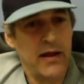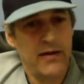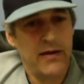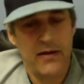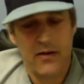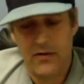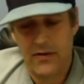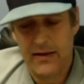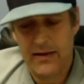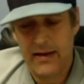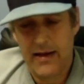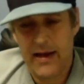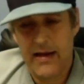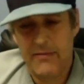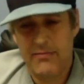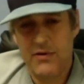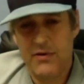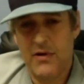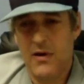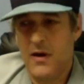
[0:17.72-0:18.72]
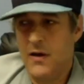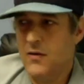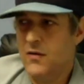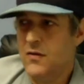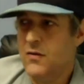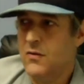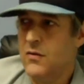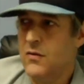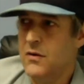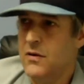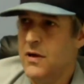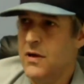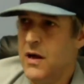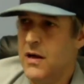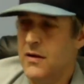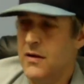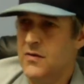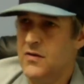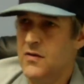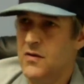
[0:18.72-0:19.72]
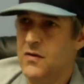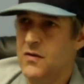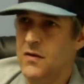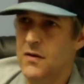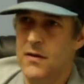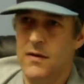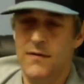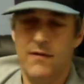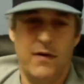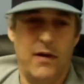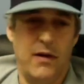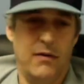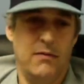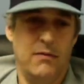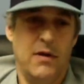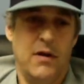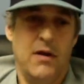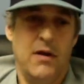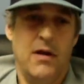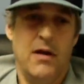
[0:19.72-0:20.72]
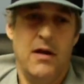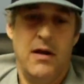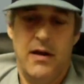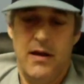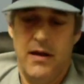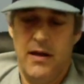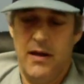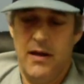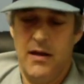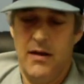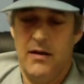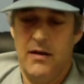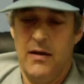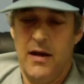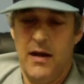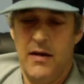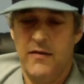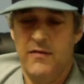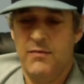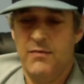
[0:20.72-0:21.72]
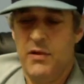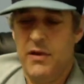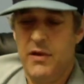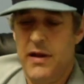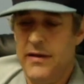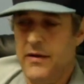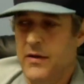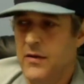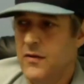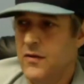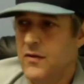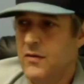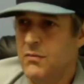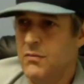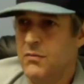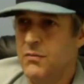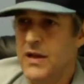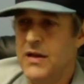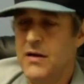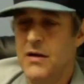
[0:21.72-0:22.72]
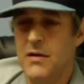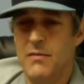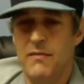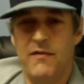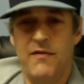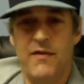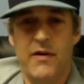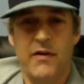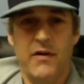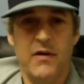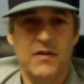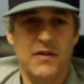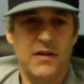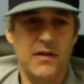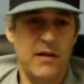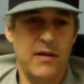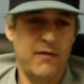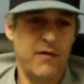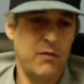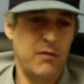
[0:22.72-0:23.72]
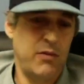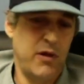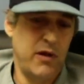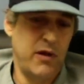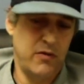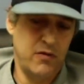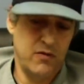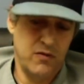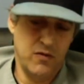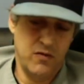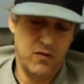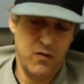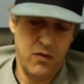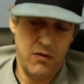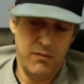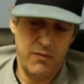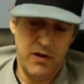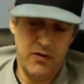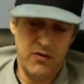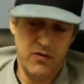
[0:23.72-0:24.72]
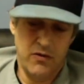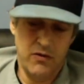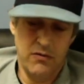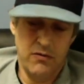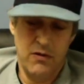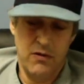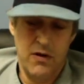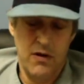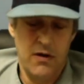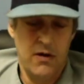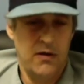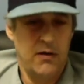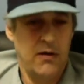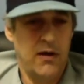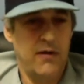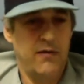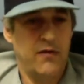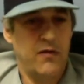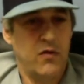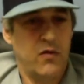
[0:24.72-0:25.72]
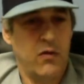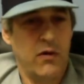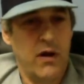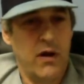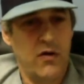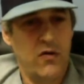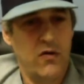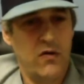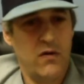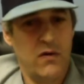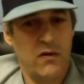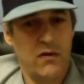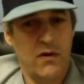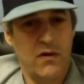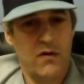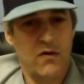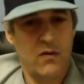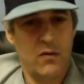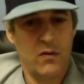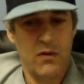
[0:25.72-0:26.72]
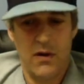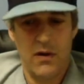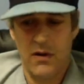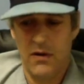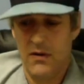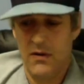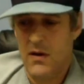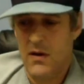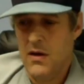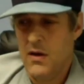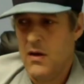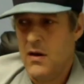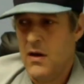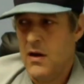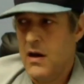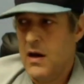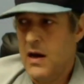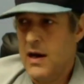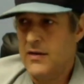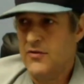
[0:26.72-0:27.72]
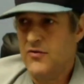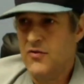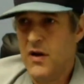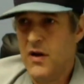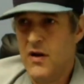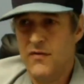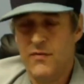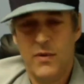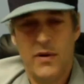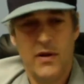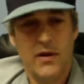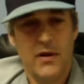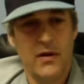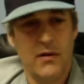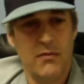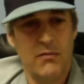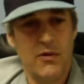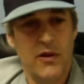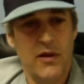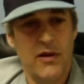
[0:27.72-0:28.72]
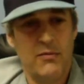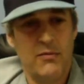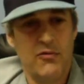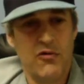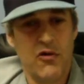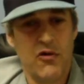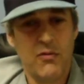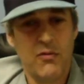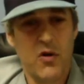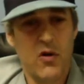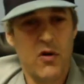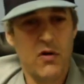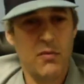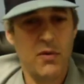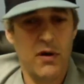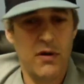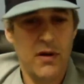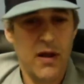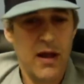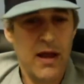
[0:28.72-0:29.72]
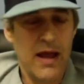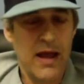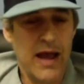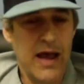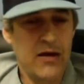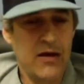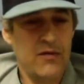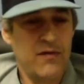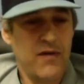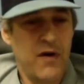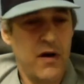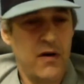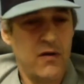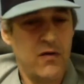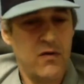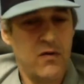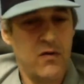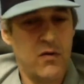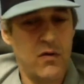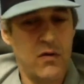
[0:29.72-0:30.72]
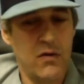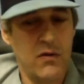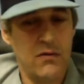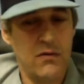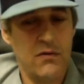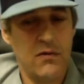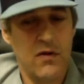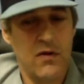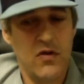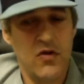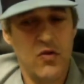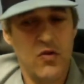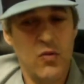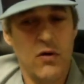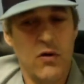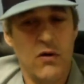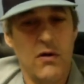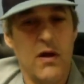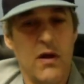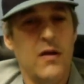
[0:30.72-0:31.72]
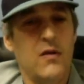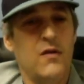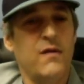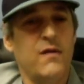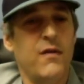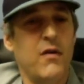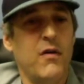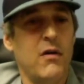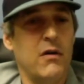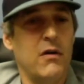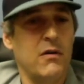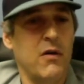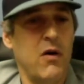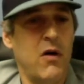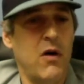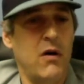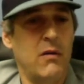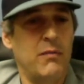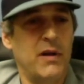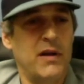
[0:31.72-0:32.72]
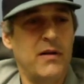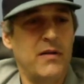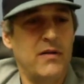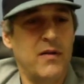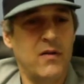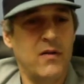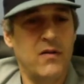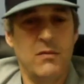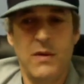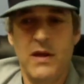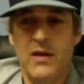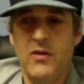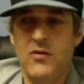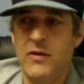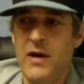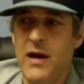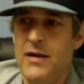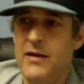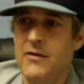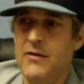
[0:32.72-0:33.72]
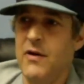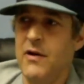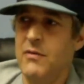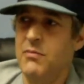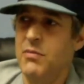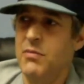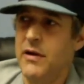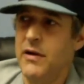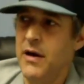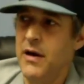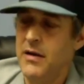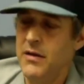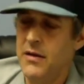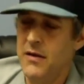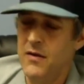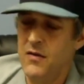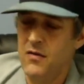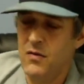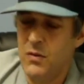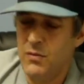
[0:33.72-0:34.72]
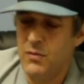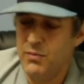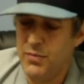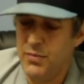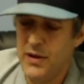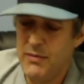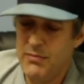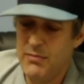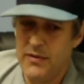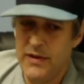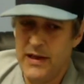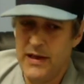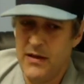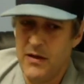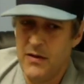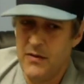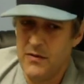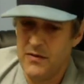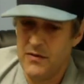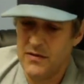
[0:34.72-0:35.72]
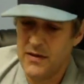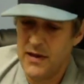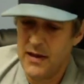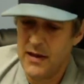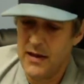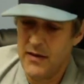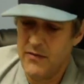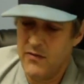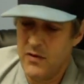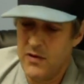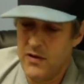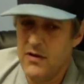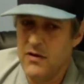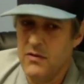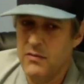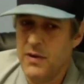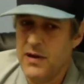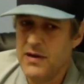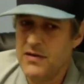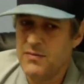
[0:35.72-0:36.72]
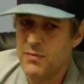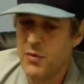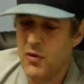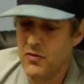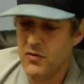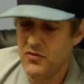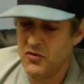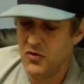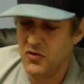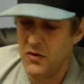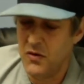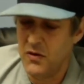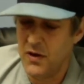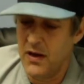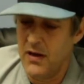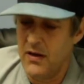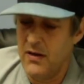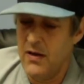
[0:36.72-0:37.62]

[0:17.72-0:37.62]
And the gap in high school and college is significant. And a lot of players become very significant players. You're just talking about your life story, how you turned into a high draft pick and played pro ball, but out of high school, you weren't as far along. But it doesn't mean you're not a great player. And I think that's what people need to understand. Everyone in their baseball journey